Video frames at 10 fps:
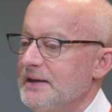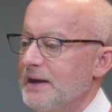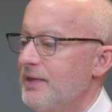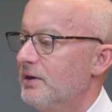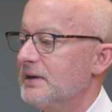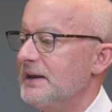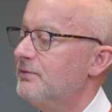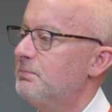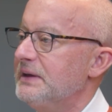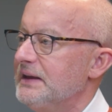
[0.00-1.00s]
And there could
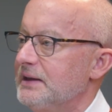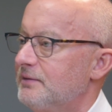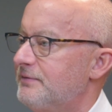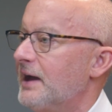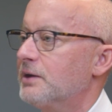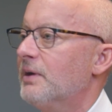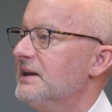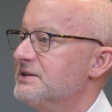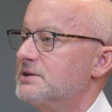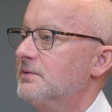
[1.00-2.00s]
even be
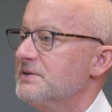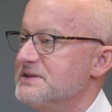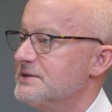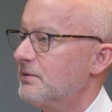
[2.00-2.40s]
value-added services